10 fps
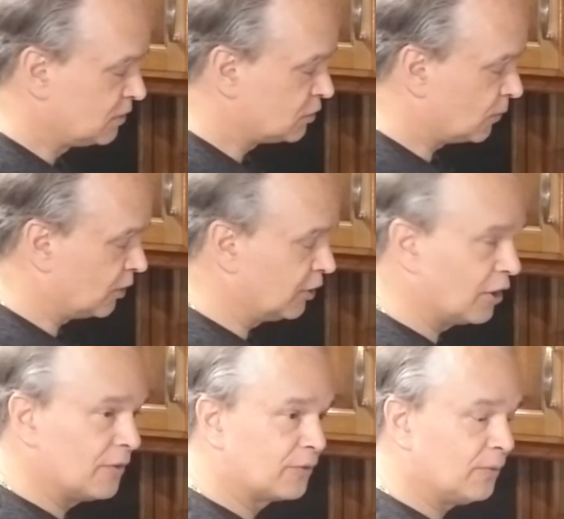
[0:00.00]
So we're going to
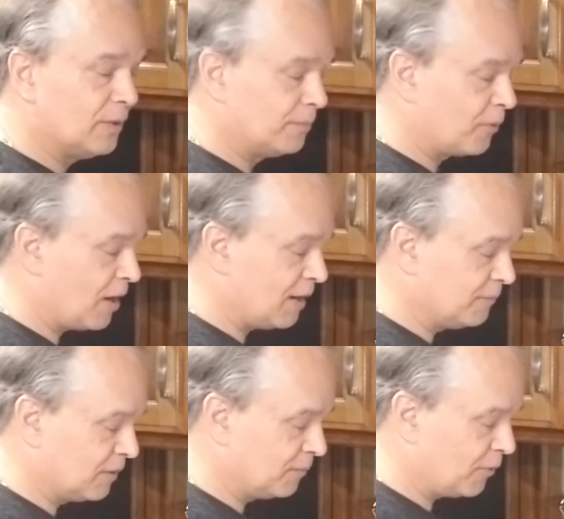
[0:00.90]
go through and
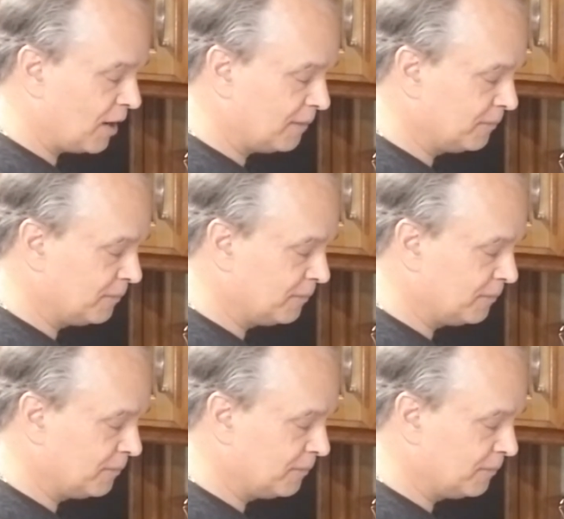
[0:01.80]
prime